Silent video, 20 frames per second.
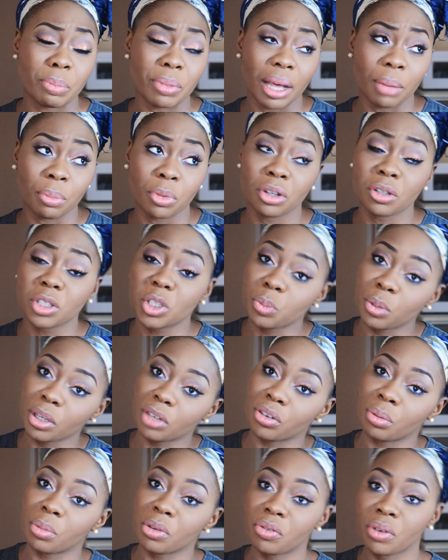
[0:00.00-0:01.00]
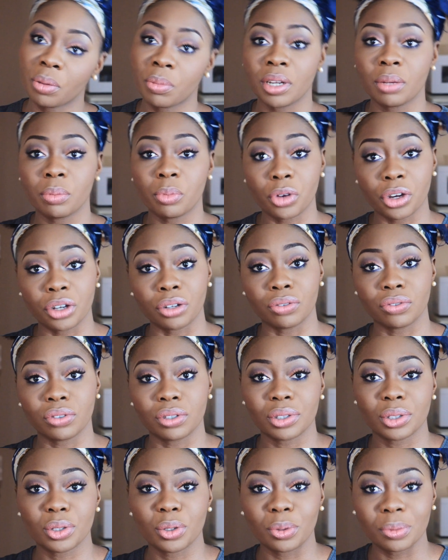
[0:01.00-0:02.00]
I'm going to speak from a feminine point of
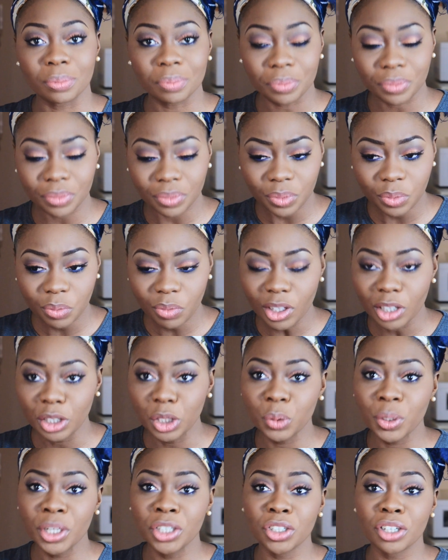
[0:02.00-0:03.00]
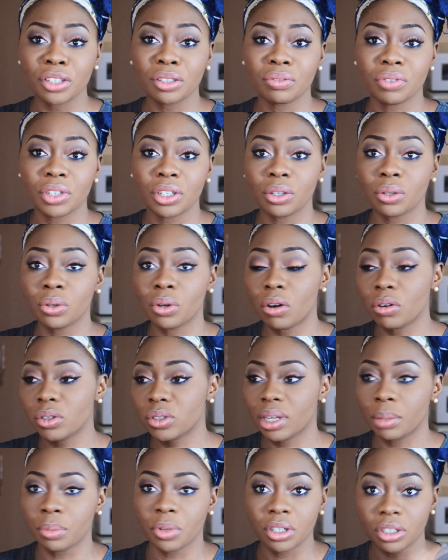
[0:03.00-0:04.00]
view, so do enjoy the video.
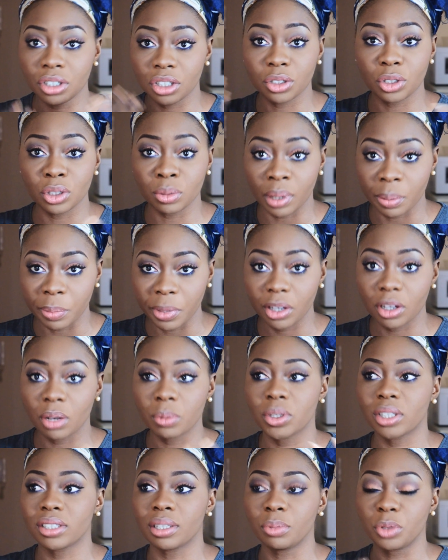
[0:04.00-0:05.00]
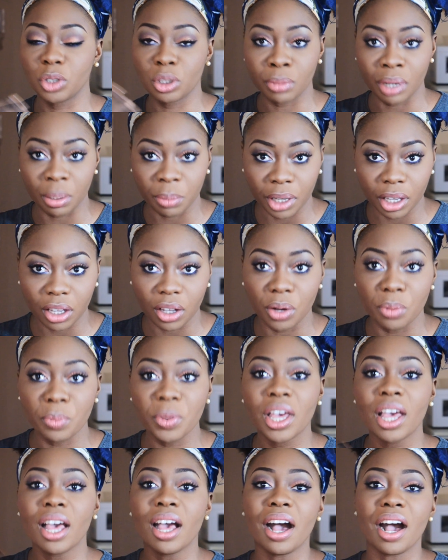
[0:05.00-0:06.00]
Also, I'm going to just do my makeup. So as I'm doing my
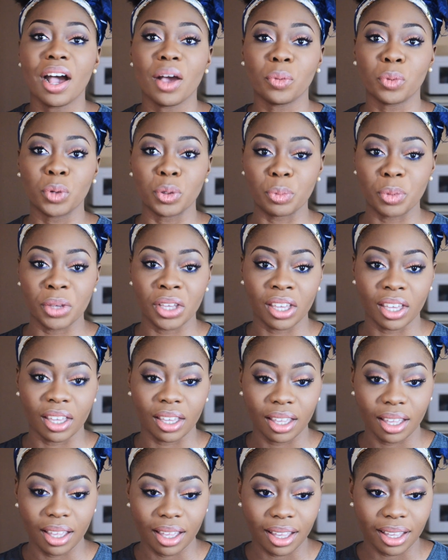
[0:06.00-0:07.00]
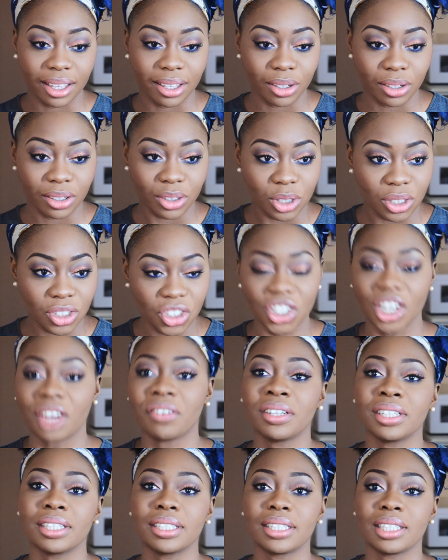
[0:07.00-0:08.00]
makeup, I would be
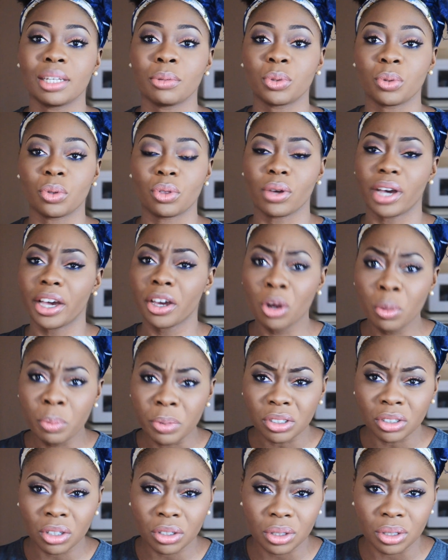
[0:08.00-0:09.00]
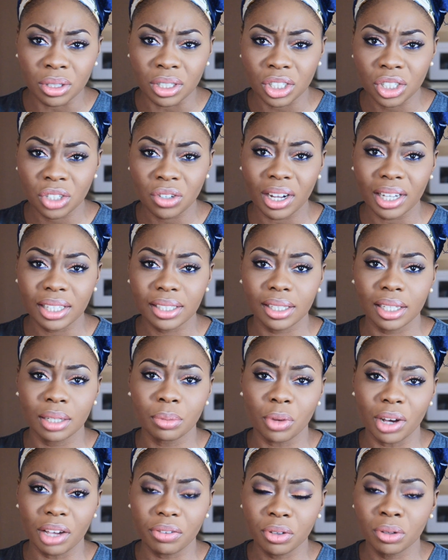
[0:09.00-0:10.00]
sharing these tips with you. I hope it's not too distracting,
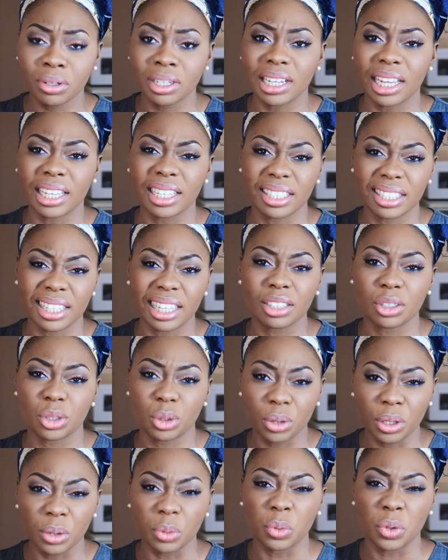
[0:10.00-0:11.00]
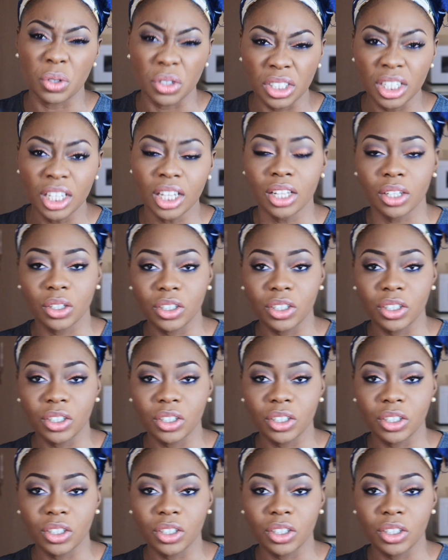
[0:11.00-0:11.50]
but I feel like it's like 2-in-1.